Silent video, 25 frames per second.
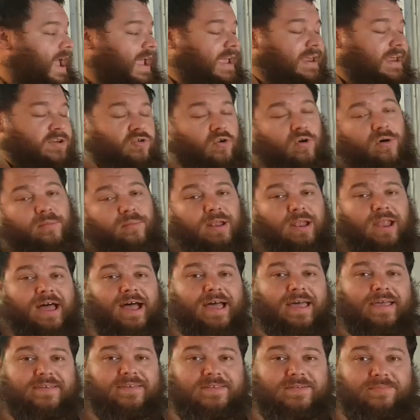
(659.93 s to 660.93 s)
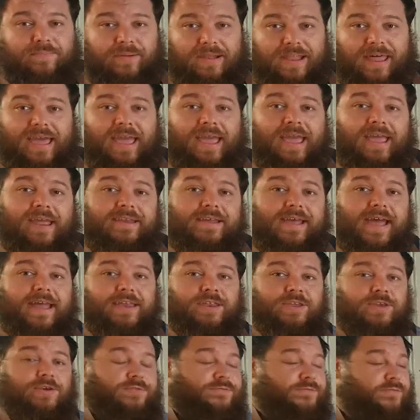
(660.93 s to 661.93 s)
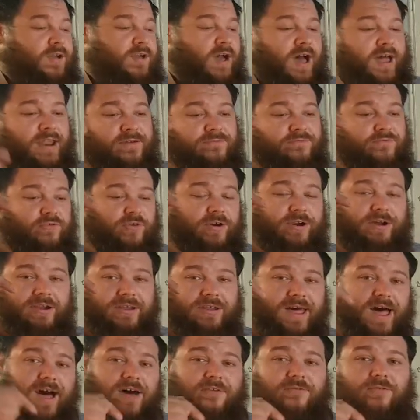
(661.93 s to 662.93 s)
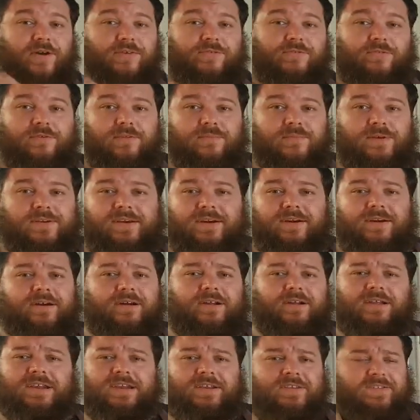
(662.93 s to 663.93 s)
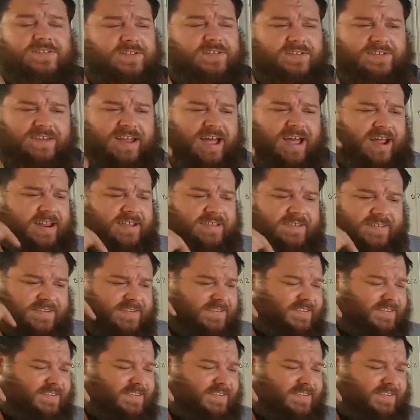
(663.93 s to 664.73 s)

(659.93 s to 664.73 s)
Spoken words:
a normalized blade and you've kind of drilled halfway through the material and it's just started